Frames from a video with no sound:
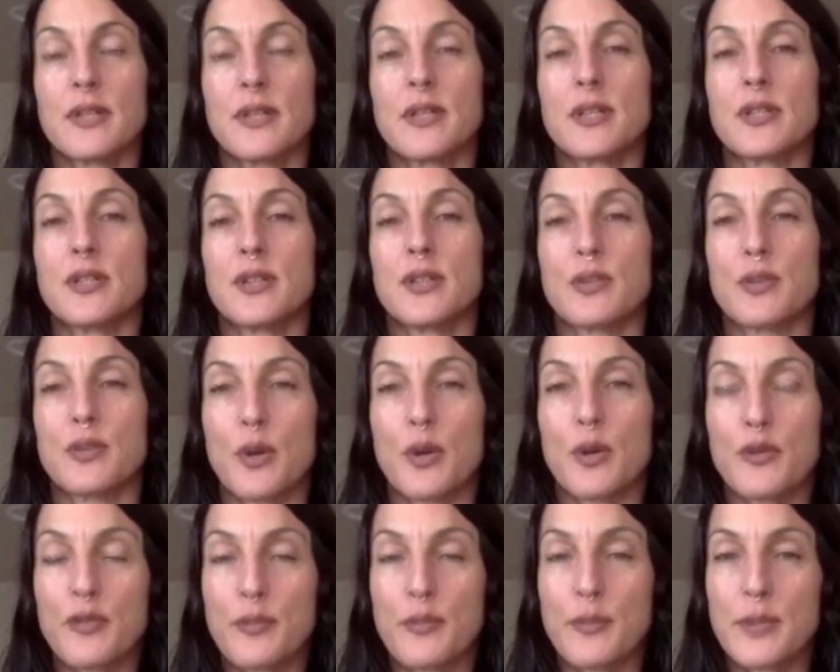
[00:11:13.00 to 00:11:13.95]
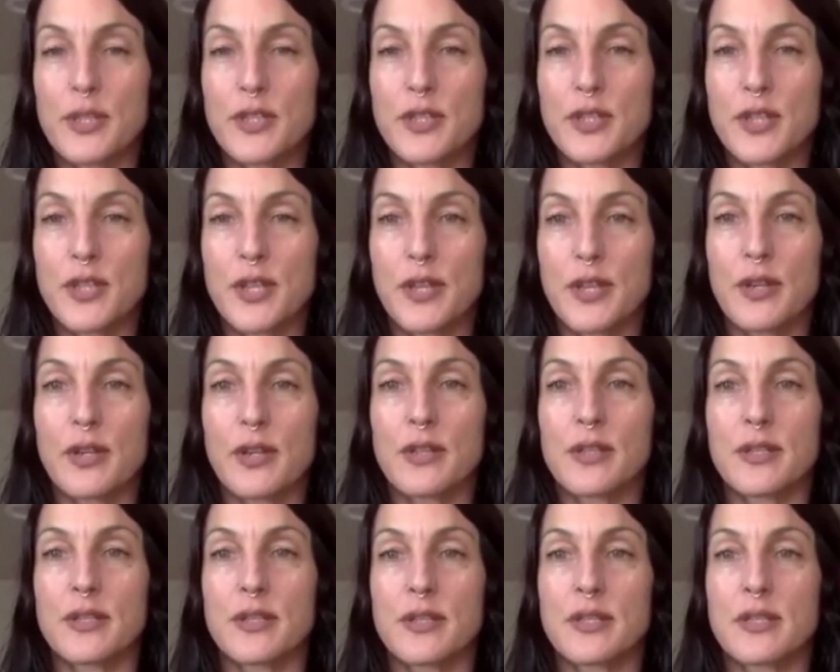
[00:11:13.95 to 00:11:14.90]
to grow from each
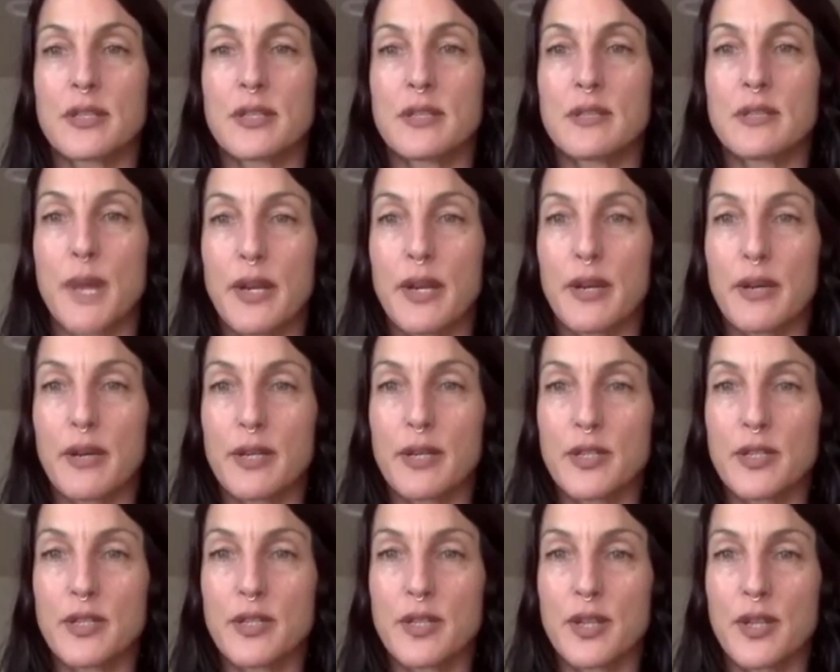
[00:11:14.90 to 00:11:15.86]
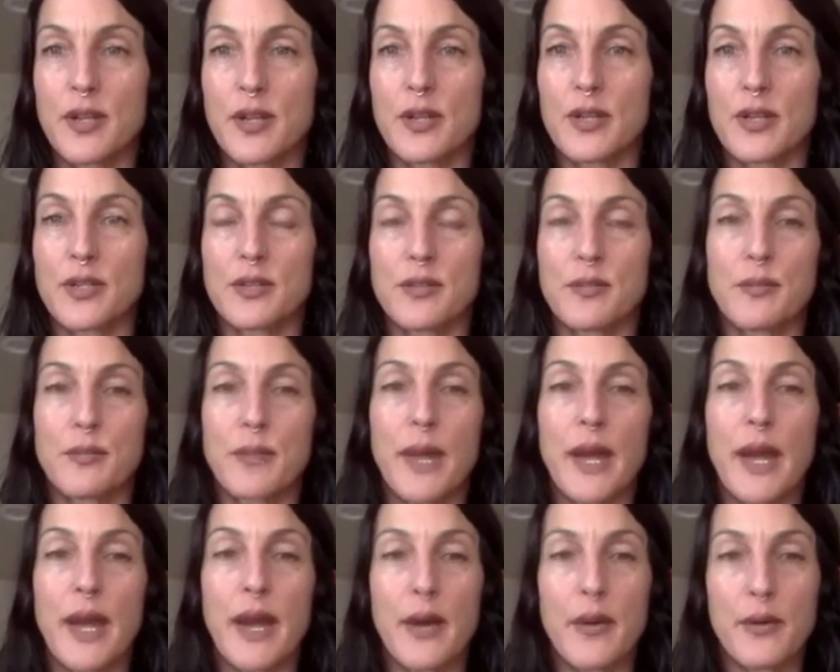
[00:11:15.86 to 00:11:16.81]
other, to inspire each other, to
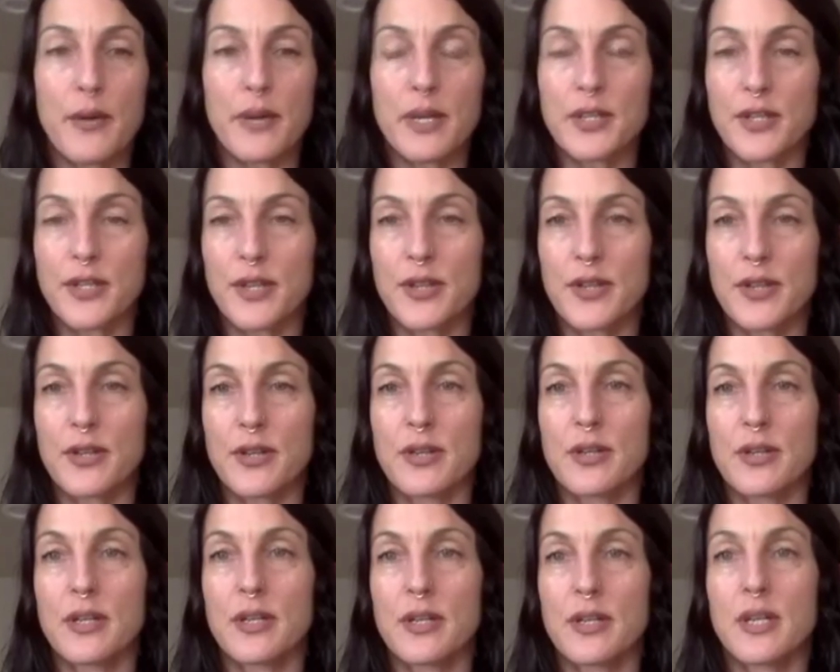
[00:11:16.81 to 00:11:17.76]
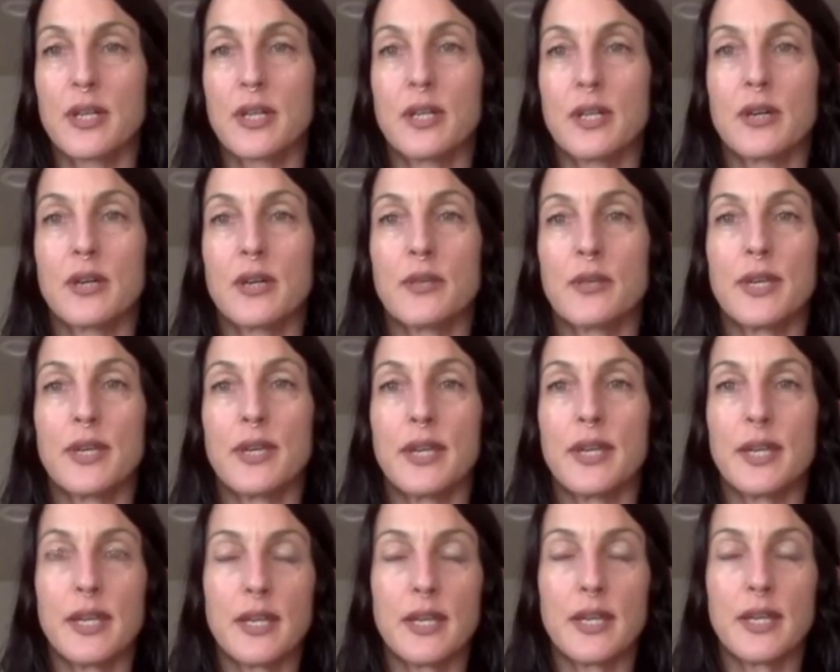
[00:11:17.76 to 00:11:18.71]
empower each other. We
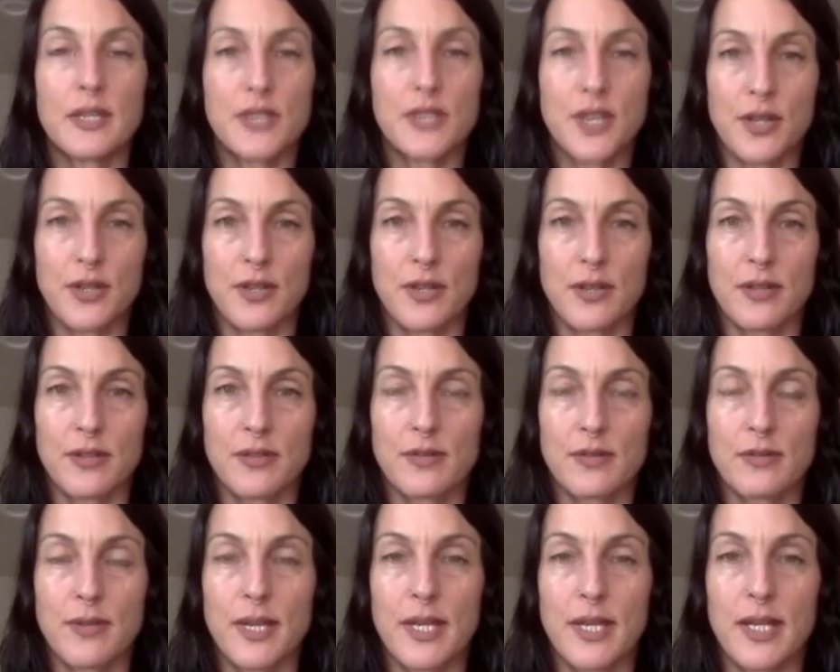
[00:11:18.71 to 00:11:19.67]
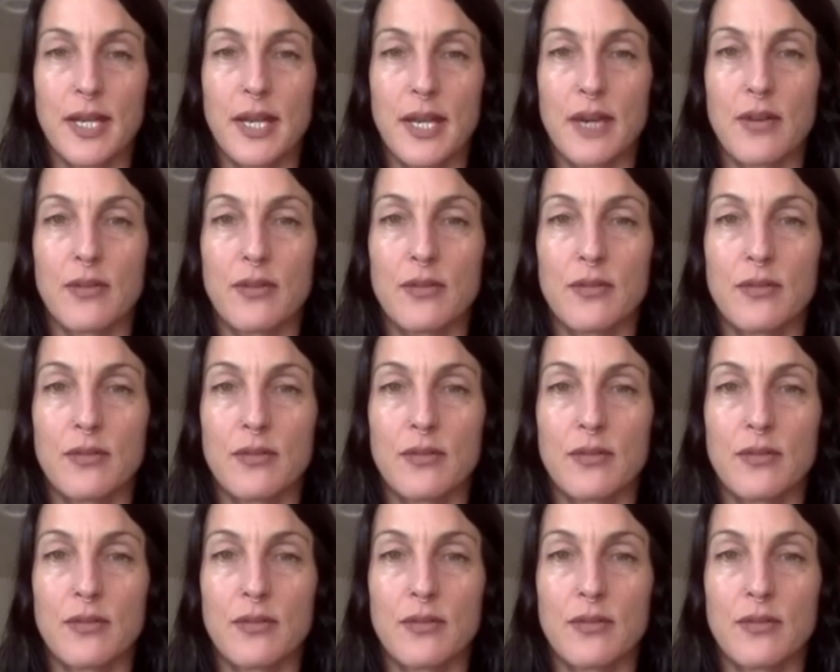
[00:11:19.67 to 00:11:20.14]
need each other right now.